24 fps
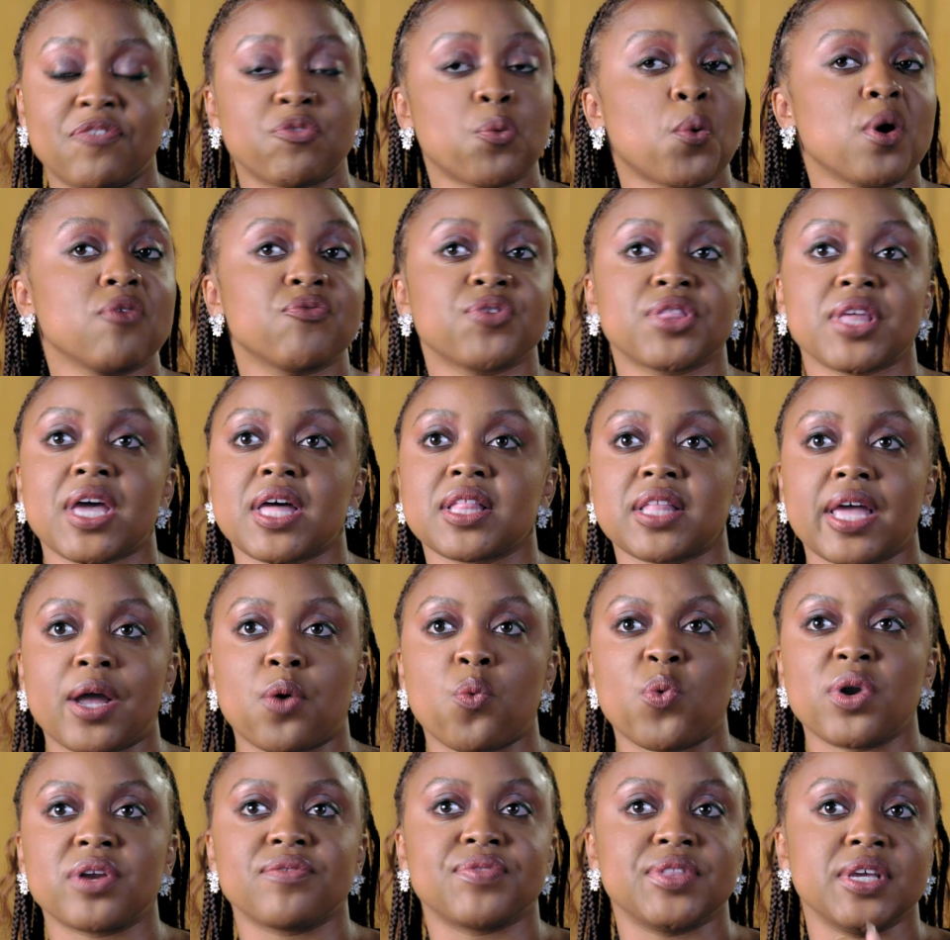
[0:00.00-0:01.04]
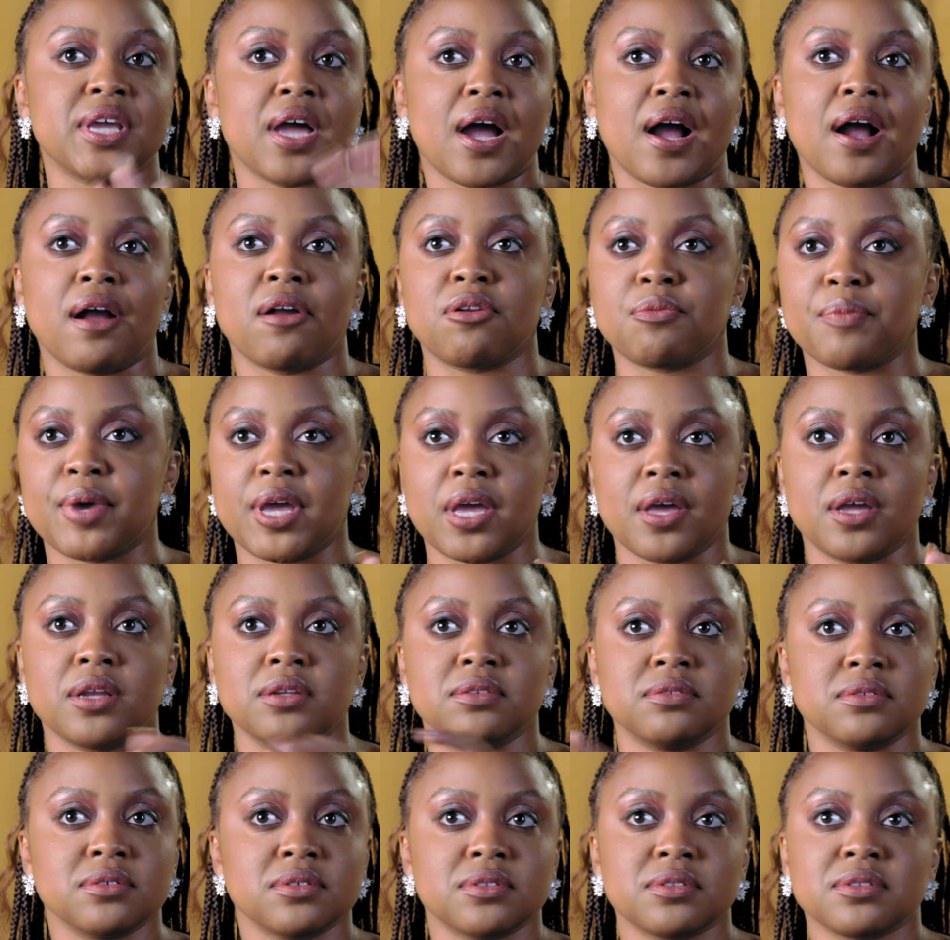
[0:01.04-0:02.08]
If it weren't for that, like one of the Iron
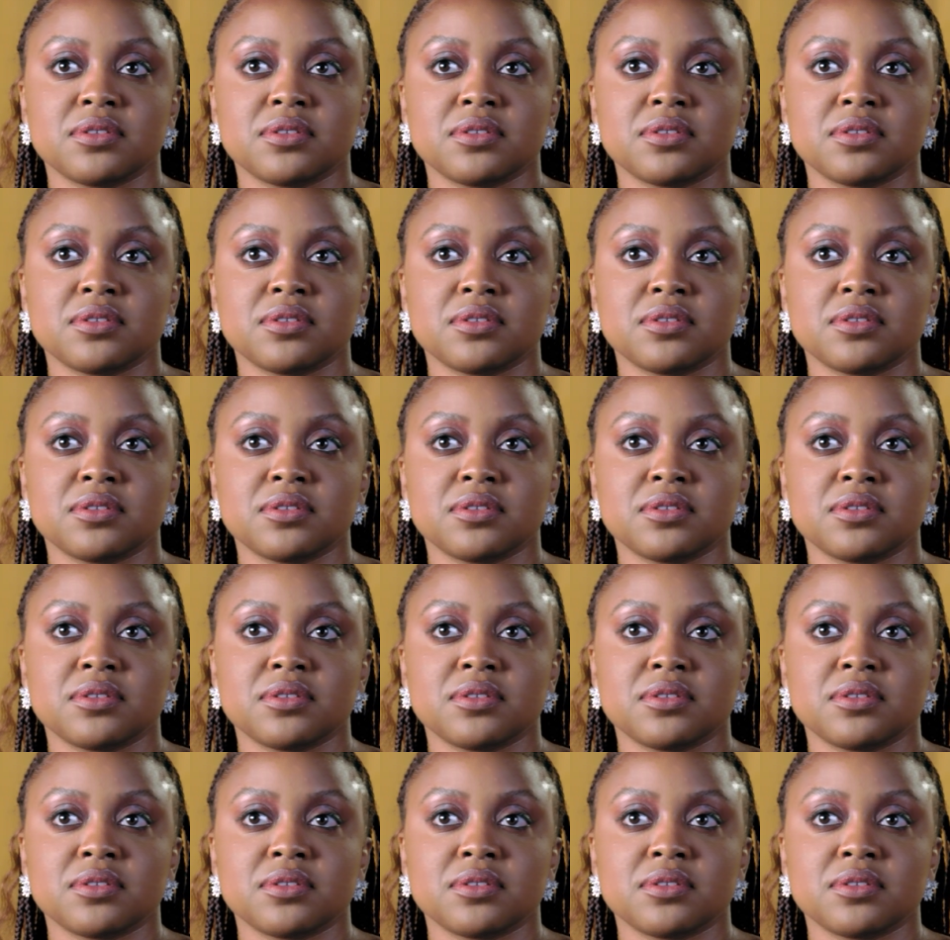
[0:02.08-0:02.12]
Man